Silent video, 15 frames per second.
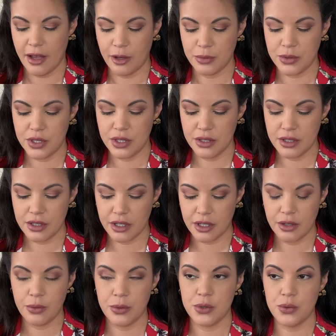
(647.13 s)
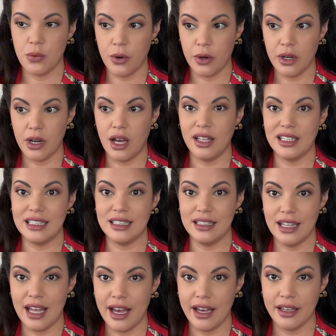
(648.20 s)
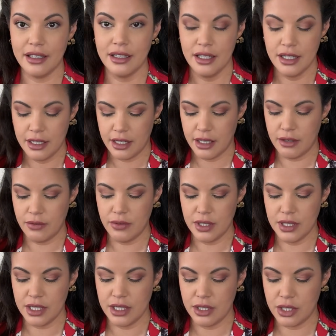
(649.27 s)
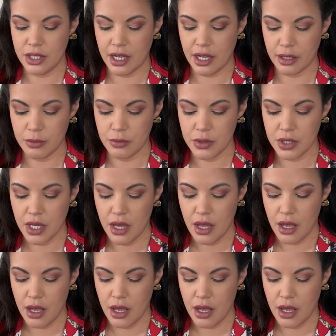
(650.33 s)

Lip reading: Seersucker was worn a lot in vintage times